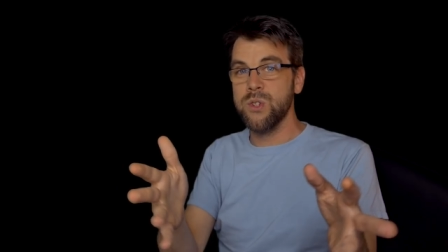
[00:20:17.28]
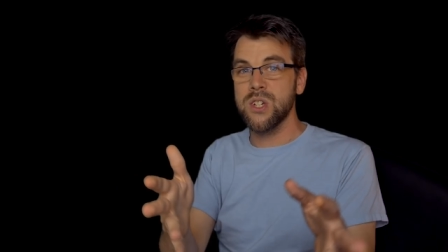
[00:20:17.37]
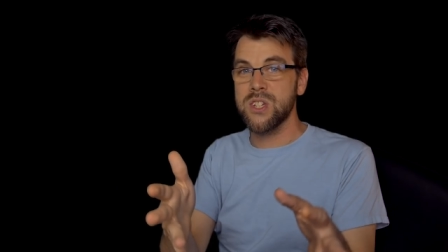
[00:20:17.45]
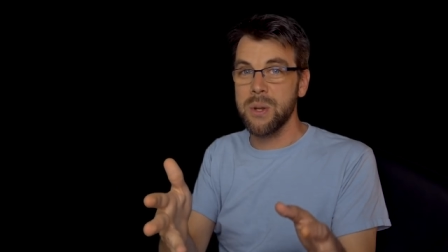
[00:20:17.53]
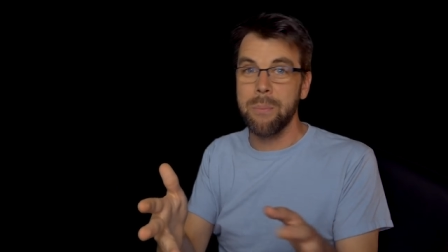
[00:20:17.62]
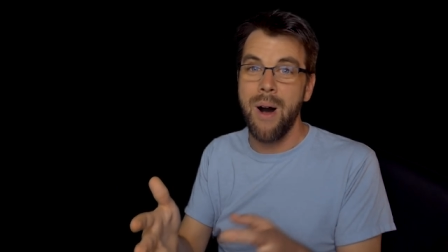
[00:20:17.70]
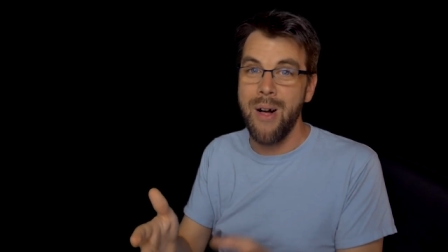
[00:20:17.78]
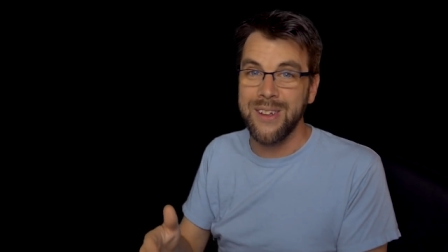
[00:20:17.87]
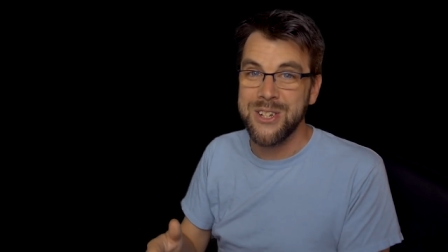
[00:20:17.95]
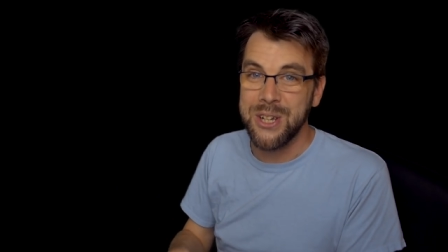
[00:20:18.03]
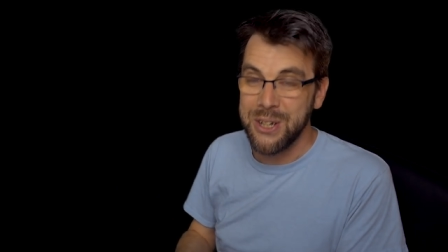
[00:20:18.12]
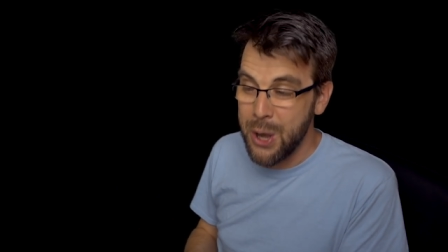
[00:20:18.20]
just
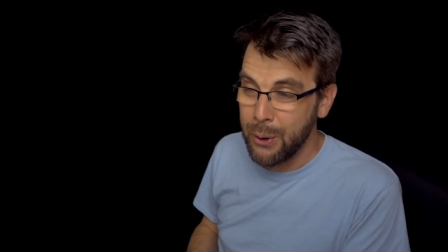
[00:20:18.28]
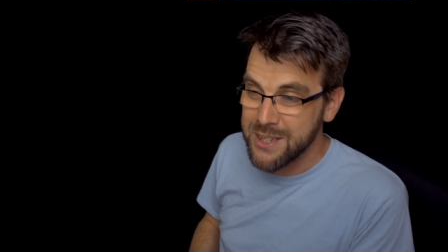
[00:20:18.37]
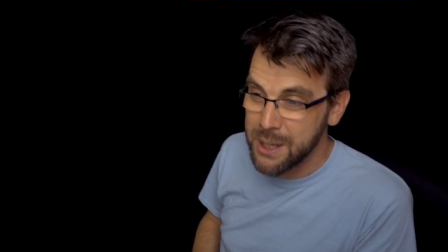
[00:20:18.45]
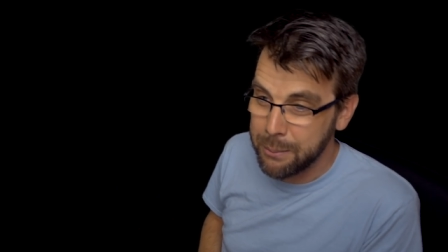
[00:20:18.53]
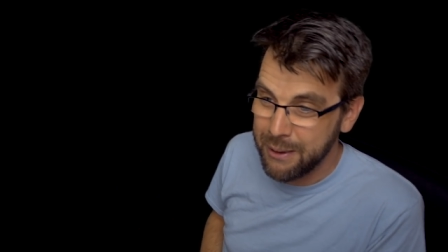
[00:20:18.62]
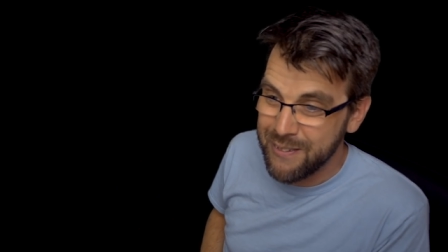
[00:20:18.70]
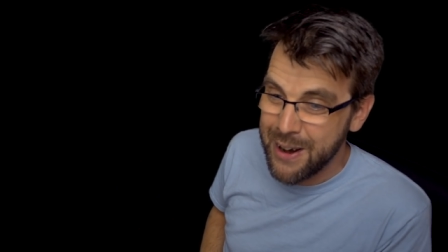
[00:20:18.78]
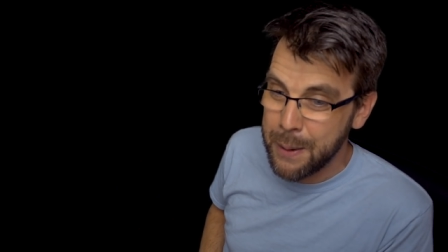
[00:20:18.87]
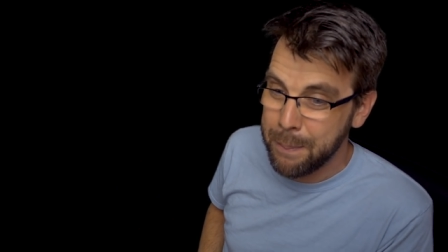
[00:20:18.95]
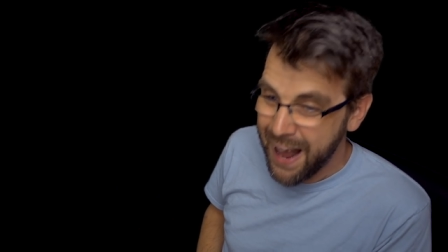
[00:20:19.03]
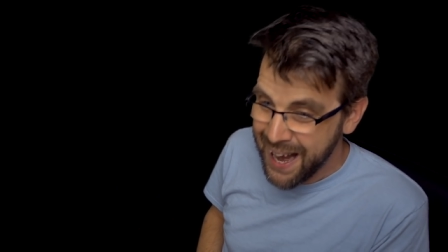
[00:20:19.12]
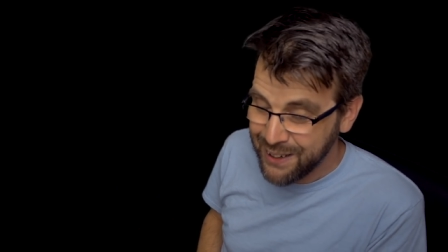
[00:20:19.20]
demolish it. No, it's going to be very
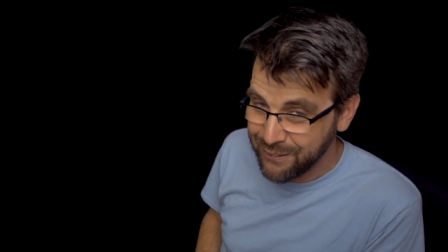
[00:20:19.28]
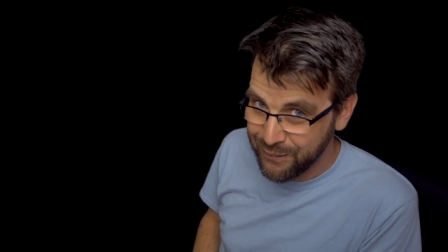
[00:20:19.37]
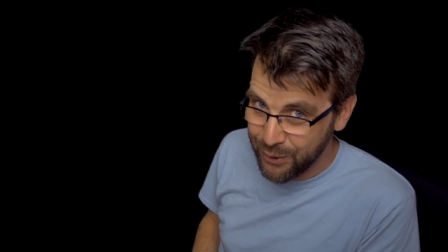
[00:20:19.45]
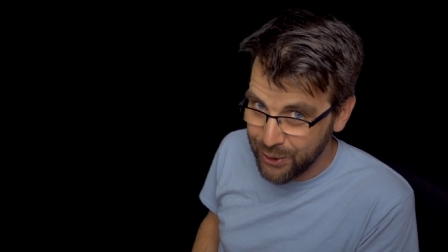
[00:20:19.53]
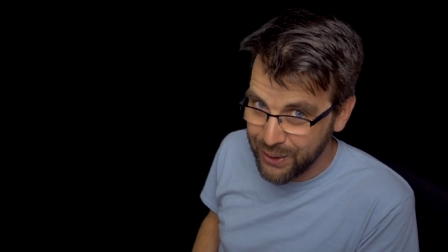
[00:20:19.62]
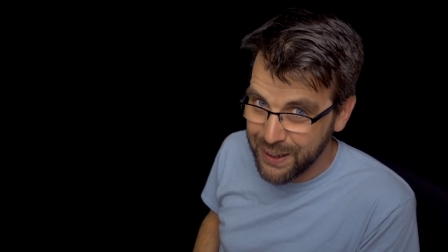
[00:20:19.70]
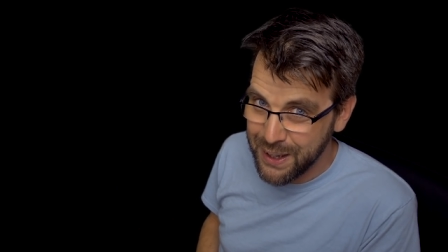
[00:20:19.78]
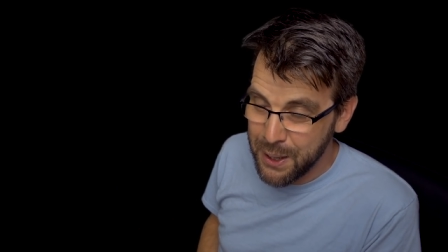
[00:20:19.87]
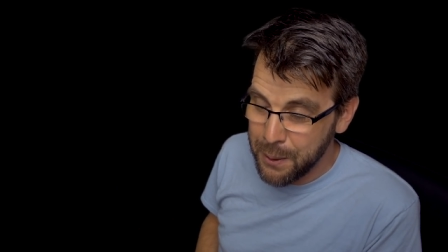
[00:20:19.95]
painful,